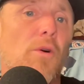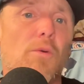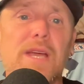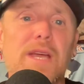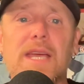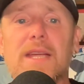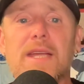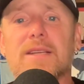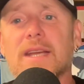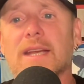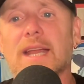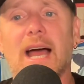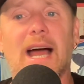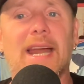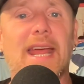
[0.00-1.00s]
We did
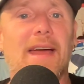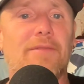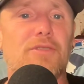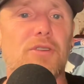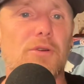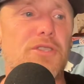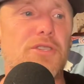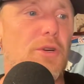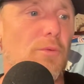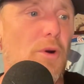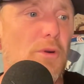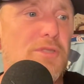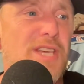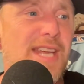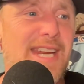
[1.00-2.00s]
not have dudes to
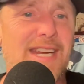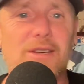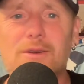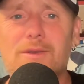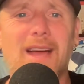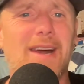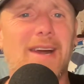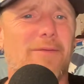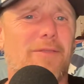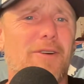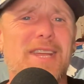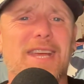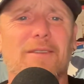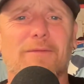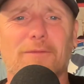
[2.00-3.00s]
rotate in. You got a freaking